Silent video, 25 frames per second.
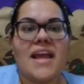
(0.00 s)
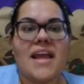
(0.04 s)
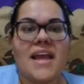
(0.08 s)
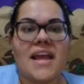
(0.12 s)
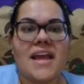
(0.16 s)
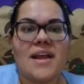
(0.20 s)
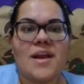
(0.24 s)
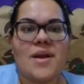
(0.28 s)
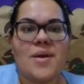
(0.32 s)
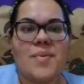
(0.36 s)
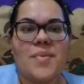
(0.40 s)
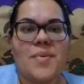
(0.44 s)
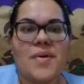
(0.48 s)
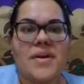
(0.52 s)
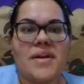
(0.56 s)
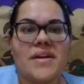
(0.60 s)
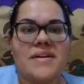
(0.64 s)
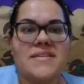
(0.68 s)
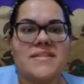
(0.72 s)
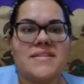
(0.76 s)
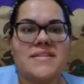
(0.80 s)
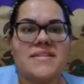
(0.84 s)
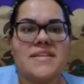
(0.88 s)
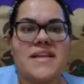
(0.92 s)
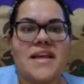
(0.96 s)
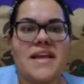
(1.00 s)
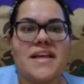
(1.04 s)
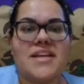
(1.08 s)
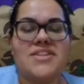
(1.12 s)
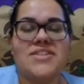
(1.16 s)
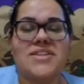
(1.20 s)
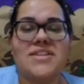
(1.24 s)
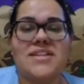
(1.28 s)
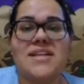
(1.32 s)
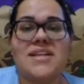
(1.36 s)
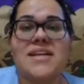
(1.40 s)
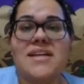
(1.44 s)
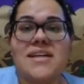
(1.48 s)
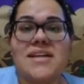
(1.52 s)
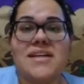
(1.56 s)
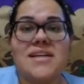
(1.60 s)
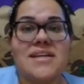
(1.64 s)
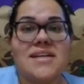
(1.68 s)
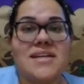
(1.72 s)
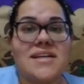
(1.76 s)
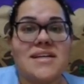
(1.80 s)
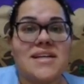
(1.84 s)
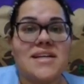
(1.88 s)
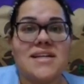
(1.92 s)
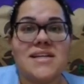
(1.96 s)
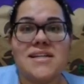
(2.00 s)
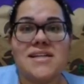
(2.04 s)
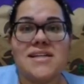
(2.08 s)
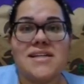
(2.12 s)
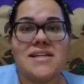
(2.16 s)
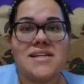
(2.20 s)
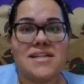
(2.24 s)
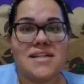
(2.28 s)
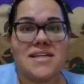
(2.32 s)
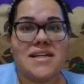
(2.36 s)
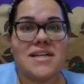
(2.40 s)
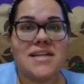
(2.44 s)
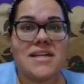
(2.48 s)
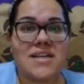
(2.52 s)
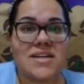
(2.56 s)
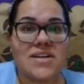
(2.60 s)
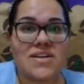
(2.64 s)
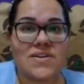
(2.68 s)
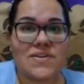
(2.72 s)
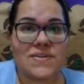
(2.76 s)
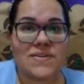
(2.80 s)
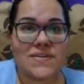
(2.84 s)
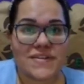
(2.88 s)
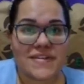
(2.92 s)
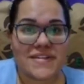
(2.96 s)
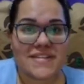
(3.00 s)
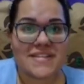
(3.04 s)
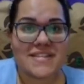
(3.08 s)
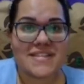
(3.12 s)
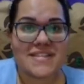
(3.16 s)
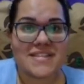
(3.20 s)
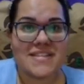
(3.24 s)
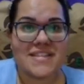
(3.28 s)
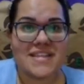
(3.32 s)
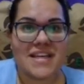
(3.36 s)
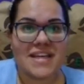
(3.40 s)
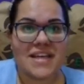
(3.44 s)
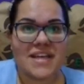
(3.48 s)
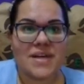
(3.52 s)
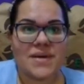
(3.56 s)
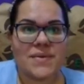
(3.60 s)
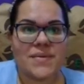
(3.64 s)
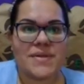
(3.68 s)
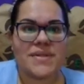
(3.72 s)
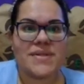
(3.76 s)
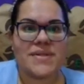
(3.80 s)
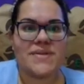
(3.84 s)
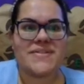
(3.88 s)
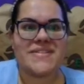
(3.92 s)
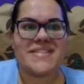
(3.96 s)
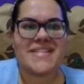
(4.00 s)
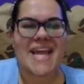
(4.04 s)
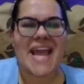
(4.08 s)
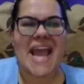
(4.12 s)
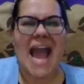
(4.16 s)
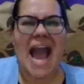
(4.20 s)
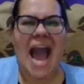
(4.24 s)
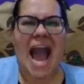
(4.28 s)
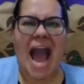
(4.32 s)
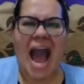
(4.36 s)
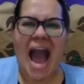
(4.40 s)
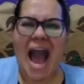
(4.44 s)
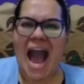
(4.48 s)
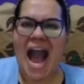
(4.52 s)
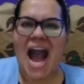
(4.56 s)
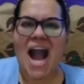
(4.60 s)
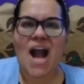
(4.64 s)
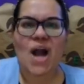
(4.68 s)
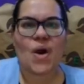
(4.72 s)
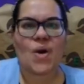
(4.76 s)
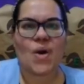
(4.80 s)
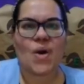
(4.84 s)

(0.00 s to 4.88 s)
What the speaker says: Here, pronunciation, a course. We don't say a